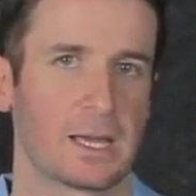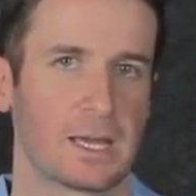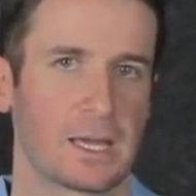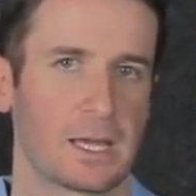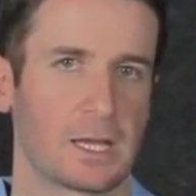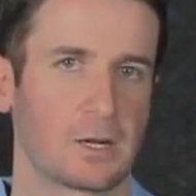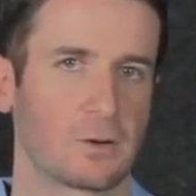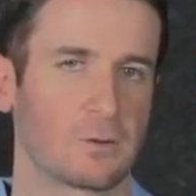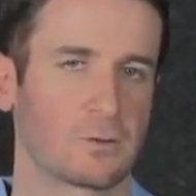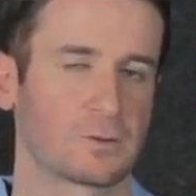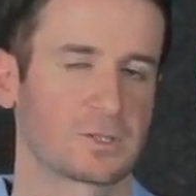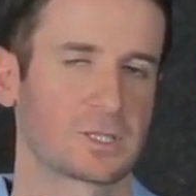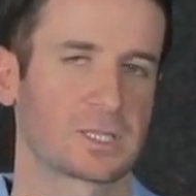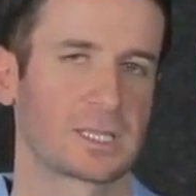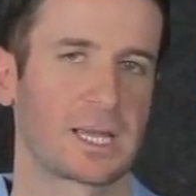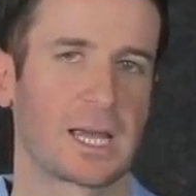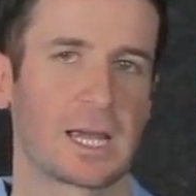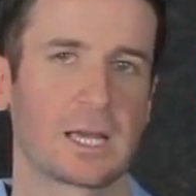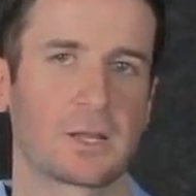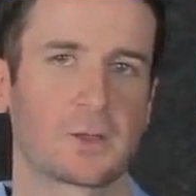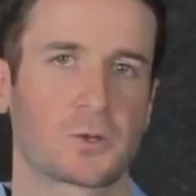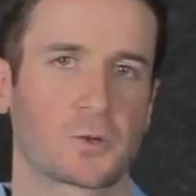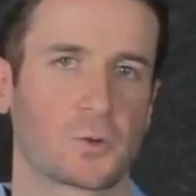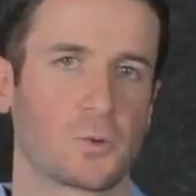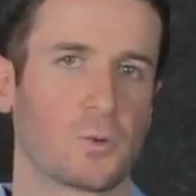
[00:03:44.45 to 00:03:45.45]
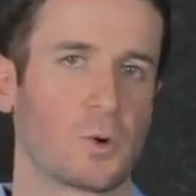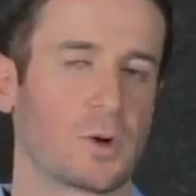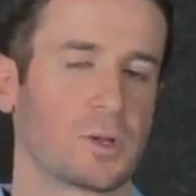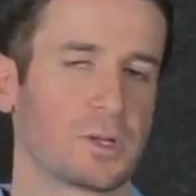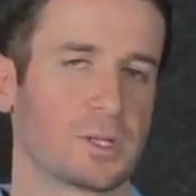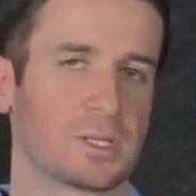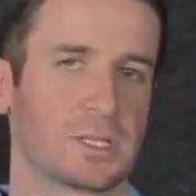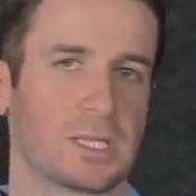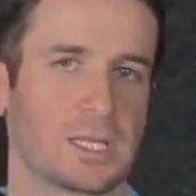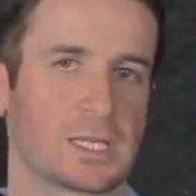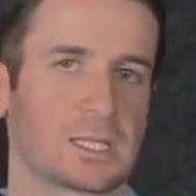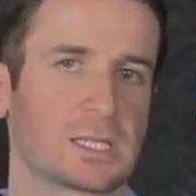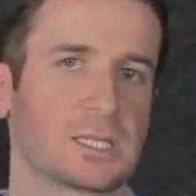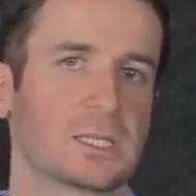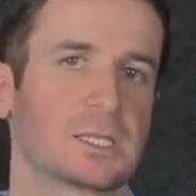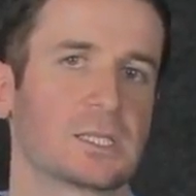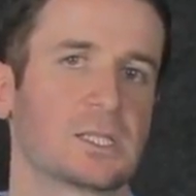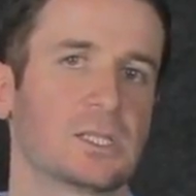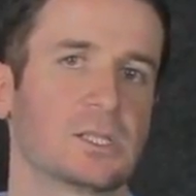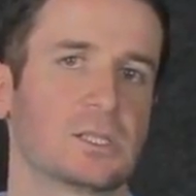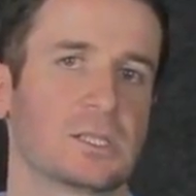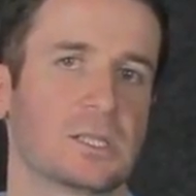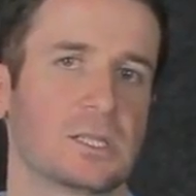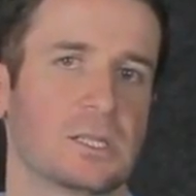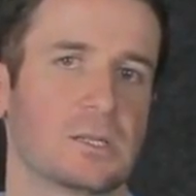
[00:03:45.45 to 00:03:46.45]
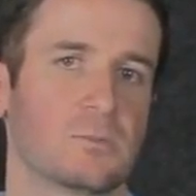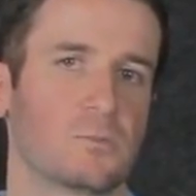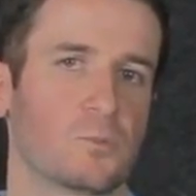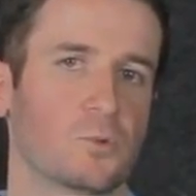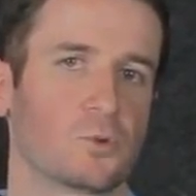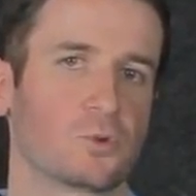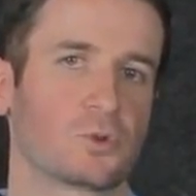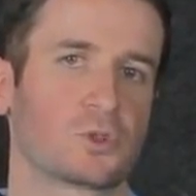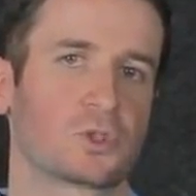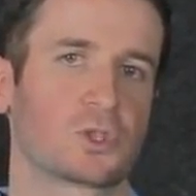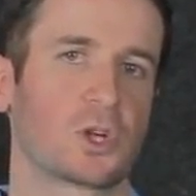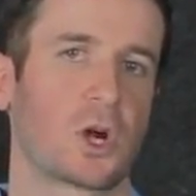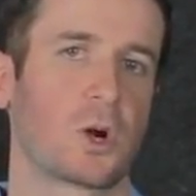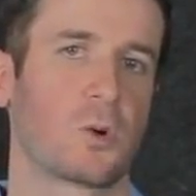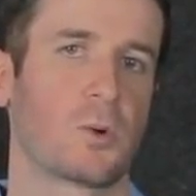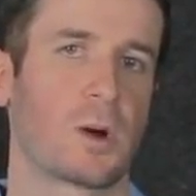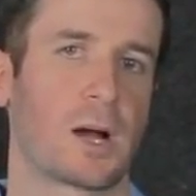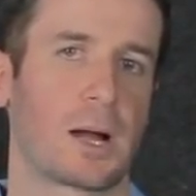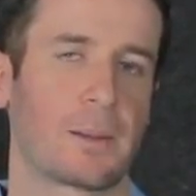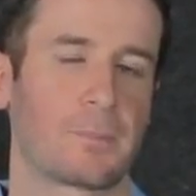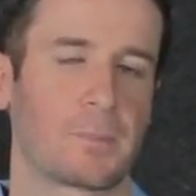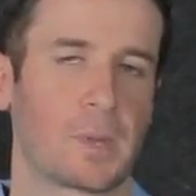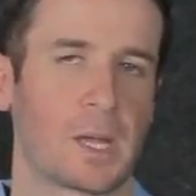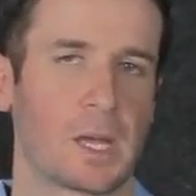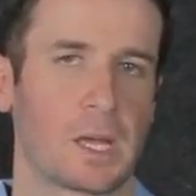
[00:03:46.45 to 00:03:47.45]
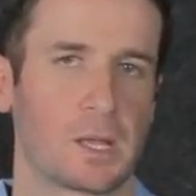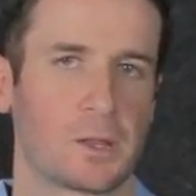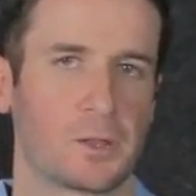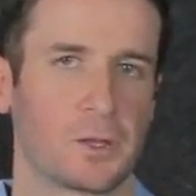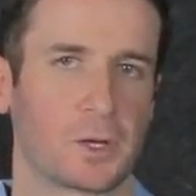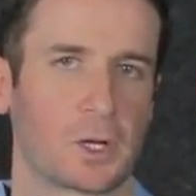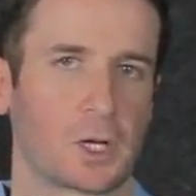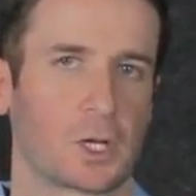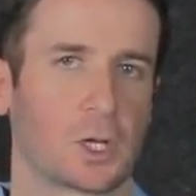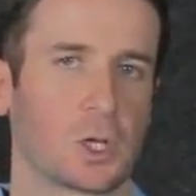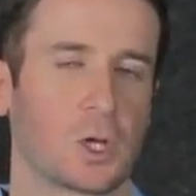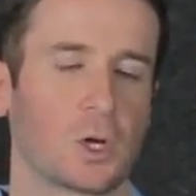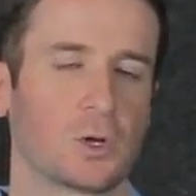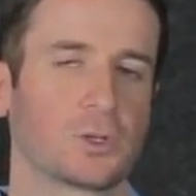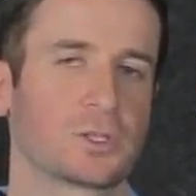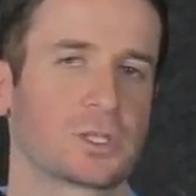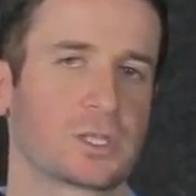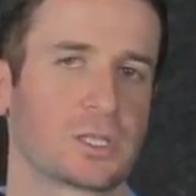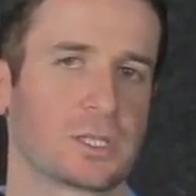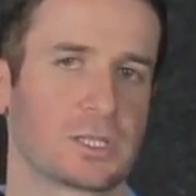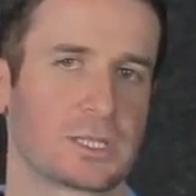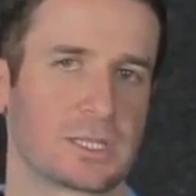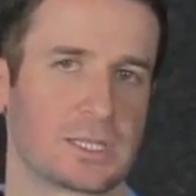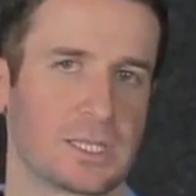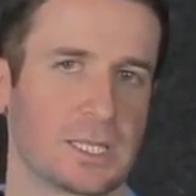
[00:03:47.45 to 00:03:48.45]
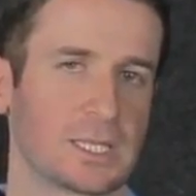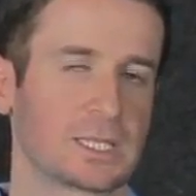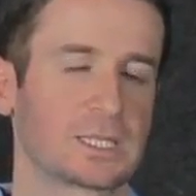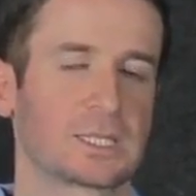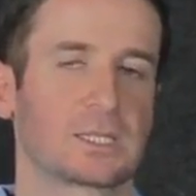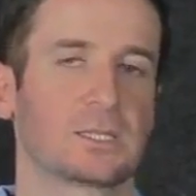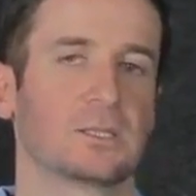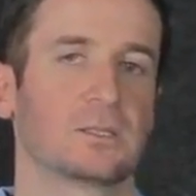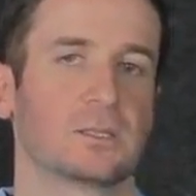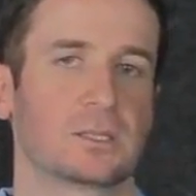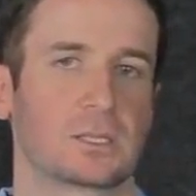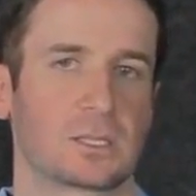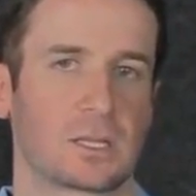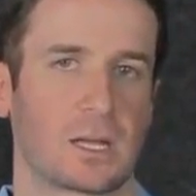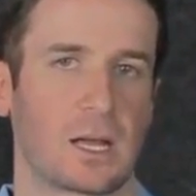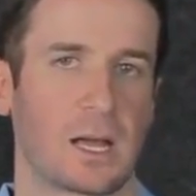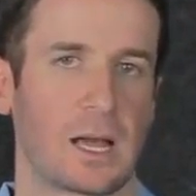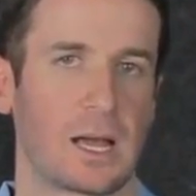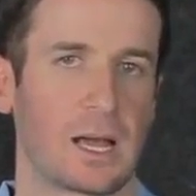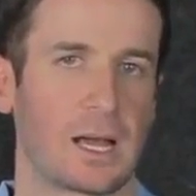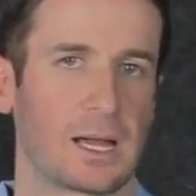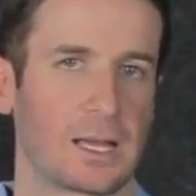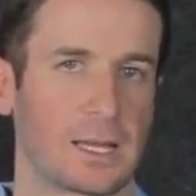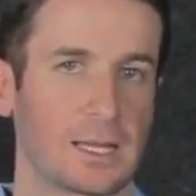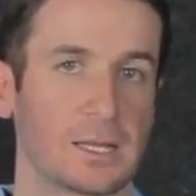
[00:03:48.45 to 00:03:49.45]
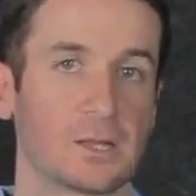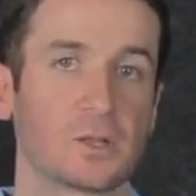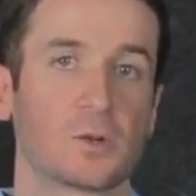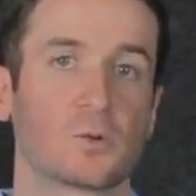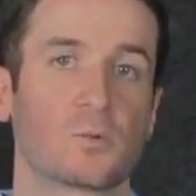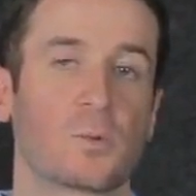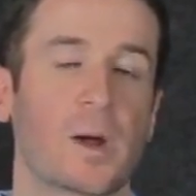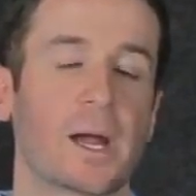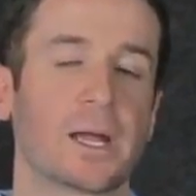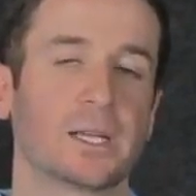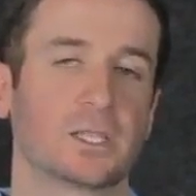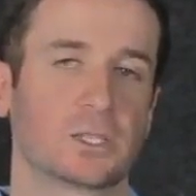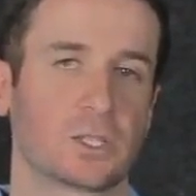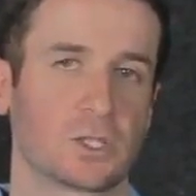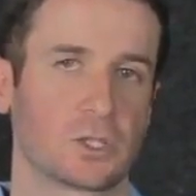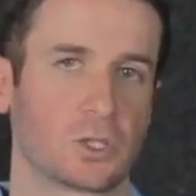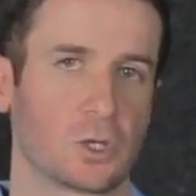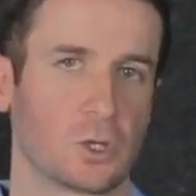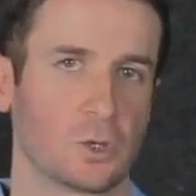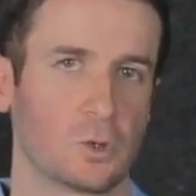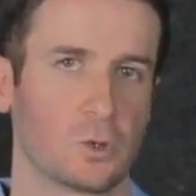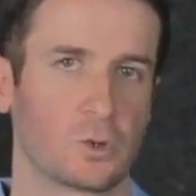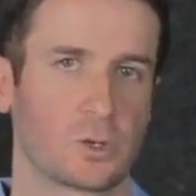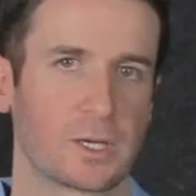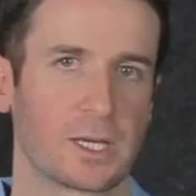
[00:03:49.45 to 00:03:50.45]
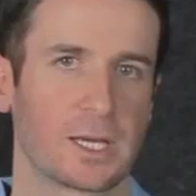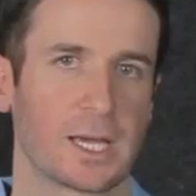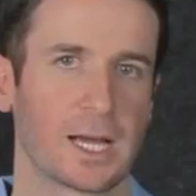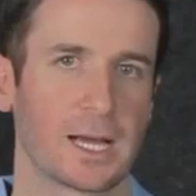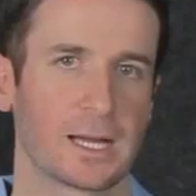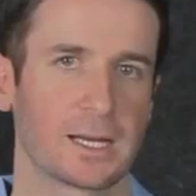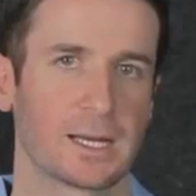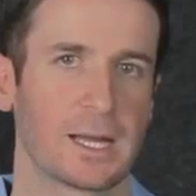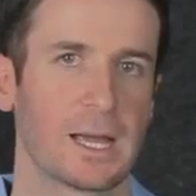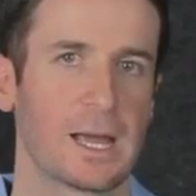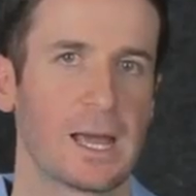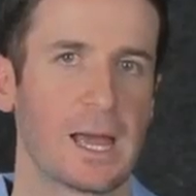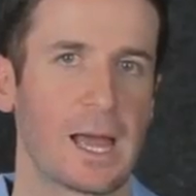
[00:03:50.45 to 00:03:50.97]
it'll scan through all the distances and it will show up the closest distance in the range that you're looking at,